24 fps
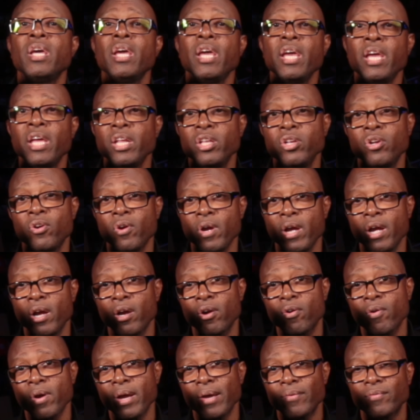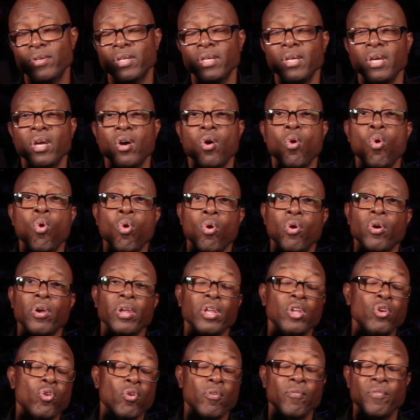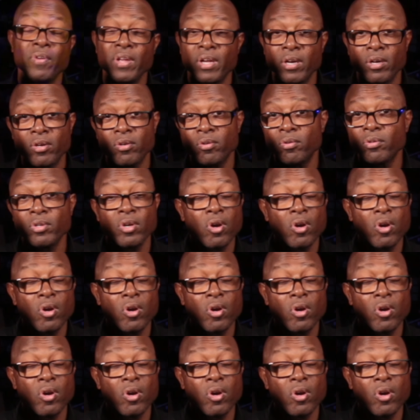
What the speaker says: in your aircraft or your vehicle,